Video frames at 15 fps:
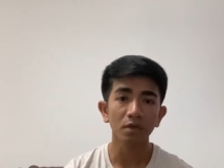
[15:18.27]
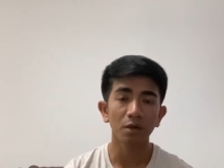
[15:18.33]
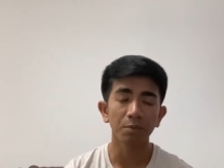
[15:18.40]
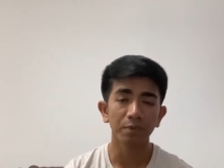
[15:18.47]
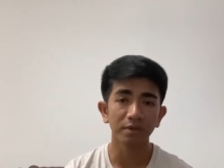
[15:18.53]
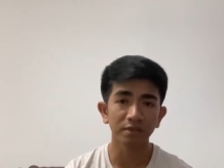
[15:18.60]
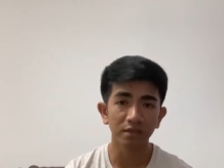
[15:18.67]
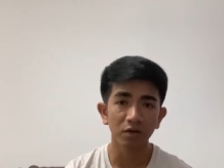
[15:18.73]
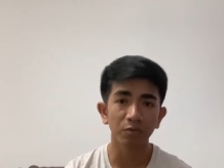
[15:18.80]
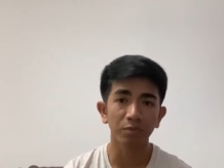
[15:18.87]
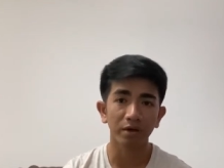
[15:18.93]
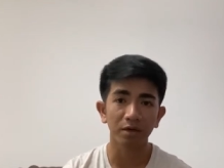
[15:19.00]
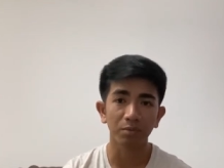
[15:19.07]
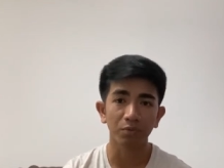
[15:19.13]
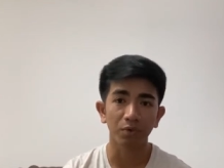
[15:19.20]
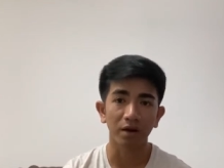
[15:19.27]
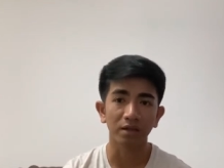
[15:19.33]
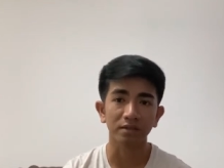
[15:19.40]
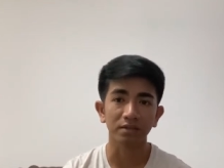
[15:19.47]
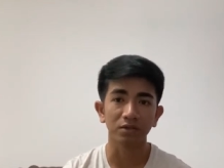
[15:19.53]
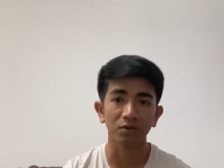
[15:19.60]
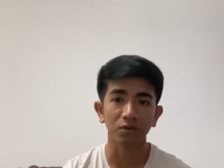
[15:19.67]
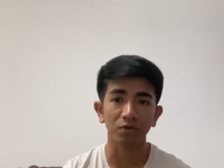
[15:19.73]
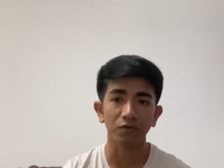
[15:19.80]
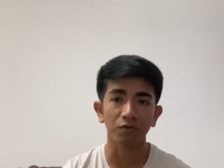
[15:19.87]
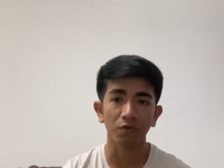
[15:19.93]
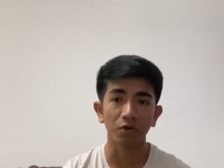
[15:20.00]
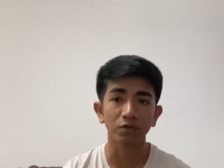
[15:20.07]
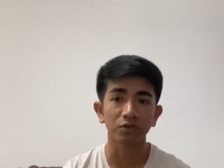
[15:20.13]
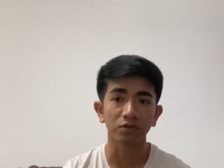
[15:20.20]
preserved body brings good
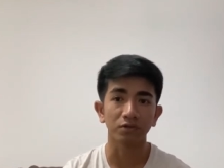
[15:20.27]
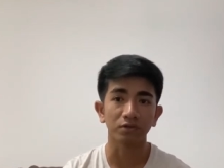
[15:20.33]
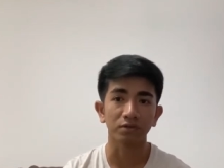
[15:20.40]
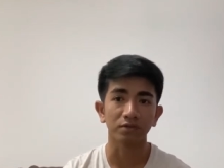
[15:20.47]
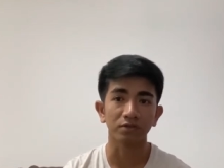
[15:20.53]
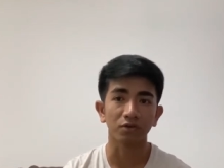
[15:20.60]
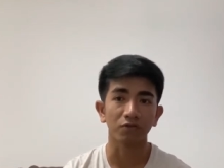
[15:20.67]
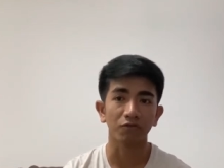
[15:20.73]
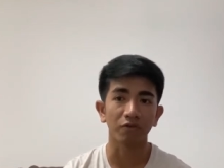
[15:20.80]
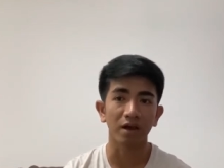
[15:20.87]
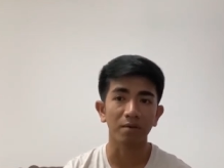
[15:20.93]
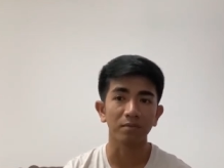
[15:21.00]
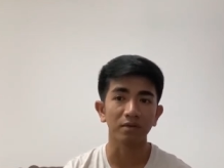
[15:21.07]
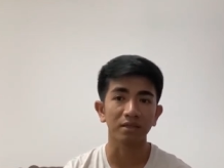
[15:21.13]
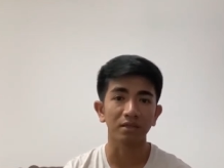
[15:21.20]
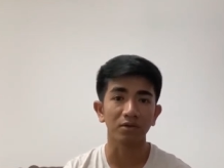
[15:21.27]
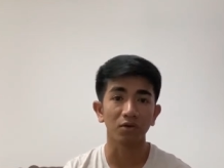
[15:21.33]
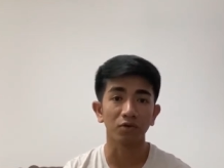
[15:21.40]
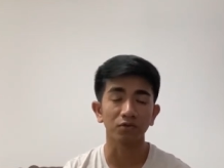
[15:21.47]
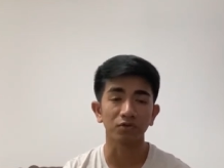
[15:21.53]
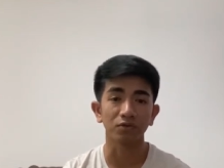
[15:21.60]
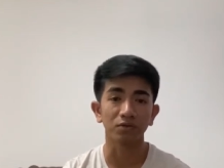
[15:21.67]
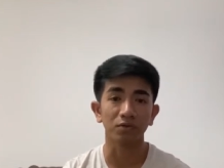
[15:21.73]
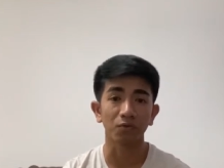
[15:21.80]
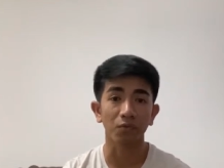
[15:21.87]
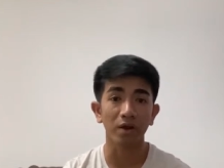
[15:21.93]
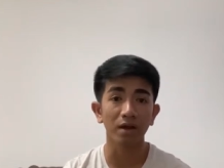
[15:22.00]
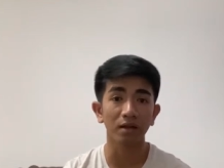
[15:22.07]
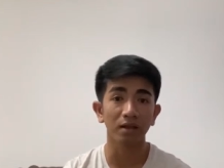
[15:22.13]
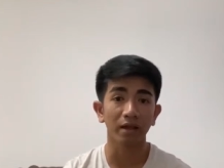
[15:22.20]
fortune, so family go to
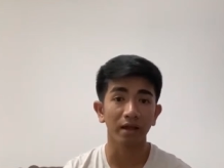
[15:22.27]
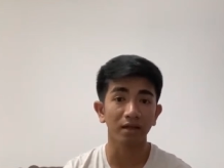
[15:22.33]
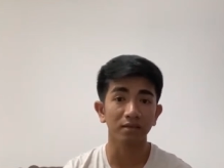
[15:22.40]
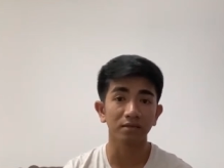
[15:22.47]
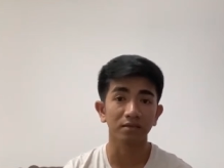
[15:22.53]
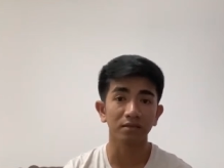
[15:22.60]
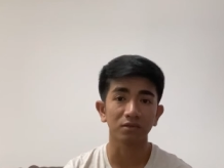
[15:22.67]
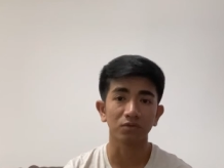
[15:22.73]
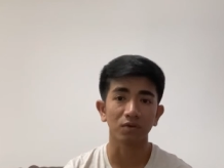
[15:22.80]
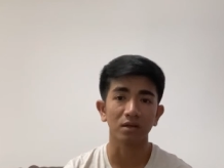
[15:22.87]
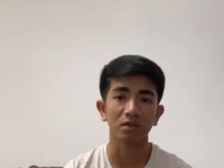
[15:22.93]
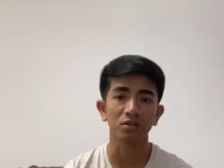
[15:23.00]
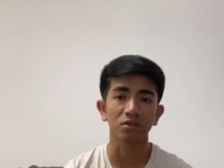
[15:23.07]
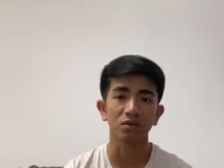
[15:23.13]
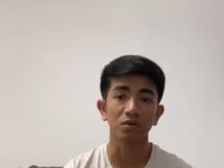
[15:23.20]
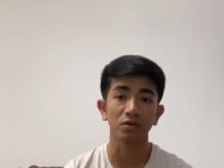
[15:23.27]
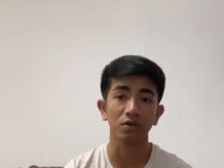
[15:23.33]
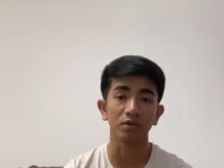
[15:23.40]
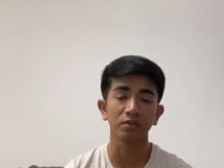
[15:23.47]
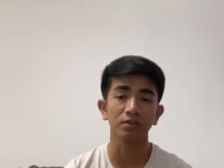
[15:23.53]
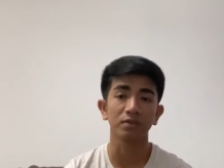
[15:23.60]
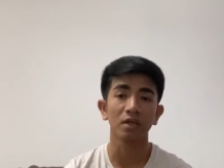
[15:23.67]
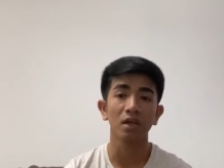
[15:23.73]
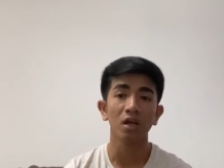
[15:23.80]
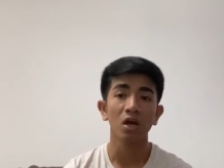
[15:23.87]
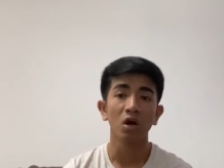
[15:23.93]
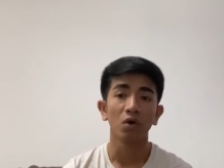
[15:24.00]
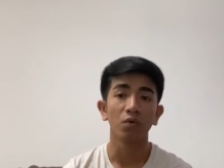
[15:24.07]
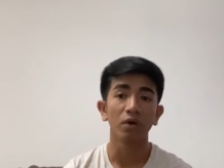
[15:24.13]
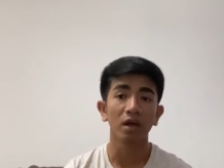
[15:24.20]
great lengths to ensure those
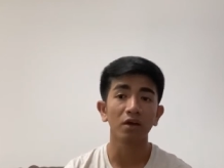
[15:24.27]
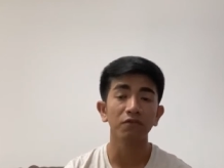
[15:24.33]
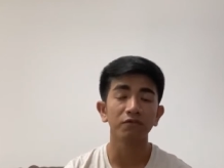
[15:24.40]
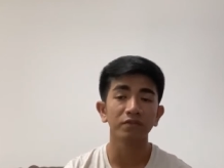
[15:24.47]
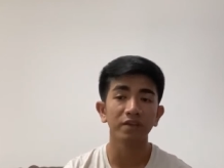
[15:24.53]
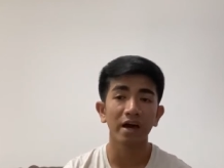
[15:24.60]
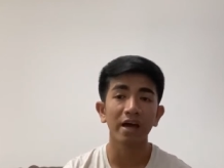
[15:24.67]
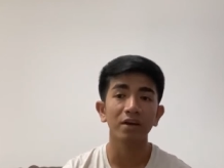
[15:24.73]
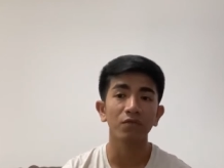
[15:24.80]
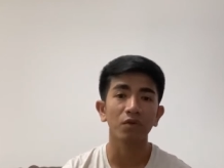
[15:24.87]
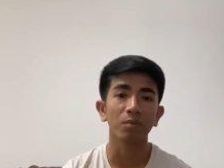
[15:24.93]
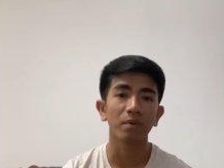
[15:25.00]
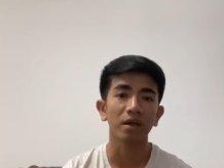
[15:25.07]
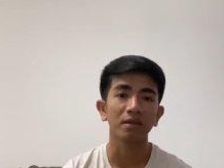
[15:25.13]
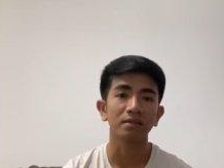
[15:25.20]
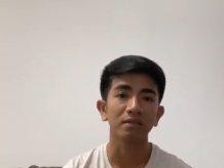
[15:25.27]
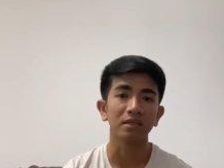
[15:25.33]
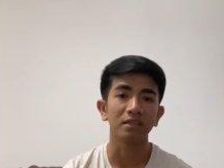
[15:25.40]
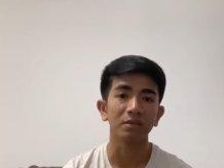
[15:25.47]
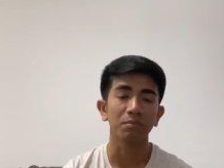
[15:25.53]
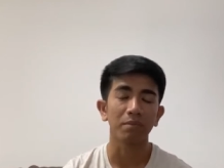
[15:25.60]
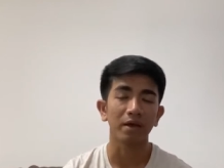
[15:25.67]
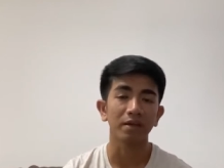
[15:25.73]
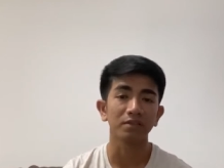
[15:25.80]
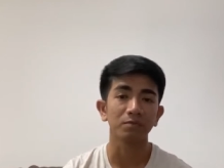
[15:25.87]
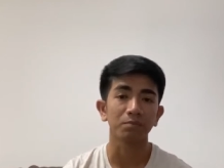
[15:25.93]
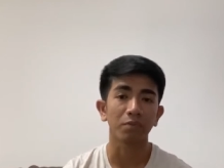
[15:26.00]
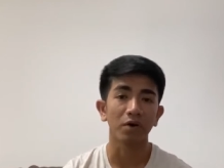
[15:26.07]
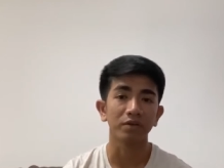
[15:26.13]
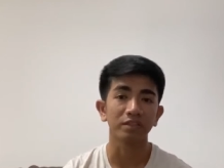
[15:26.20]
who have died remains in the best
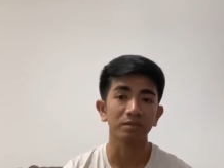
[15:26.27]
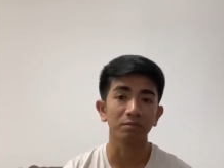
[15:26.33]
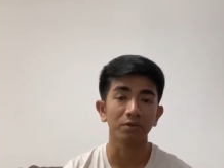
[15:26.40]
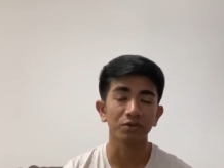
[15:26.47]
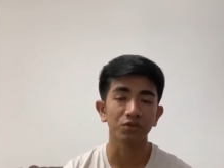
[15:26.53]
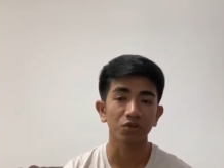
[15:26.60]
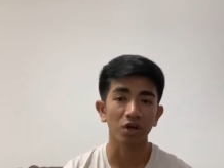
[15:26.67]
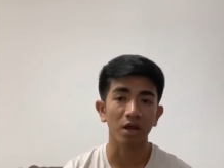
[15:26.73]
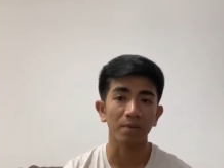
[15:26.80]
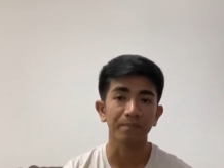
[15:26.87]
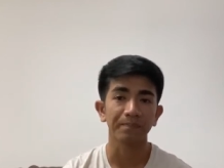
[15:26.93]
possible shape.